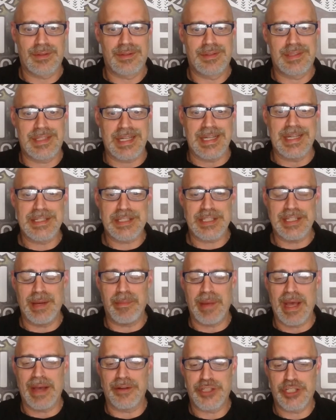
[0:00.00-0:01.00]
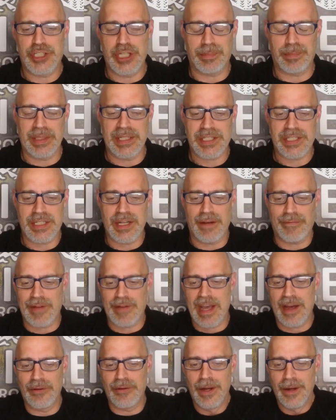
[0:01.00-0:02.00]
decent about shipping stuff
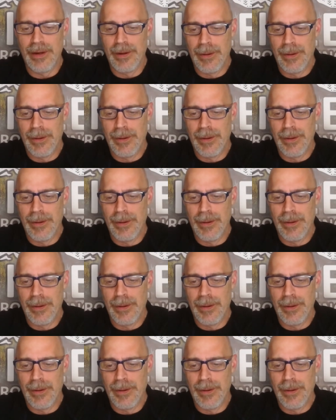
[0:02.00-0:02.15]
out.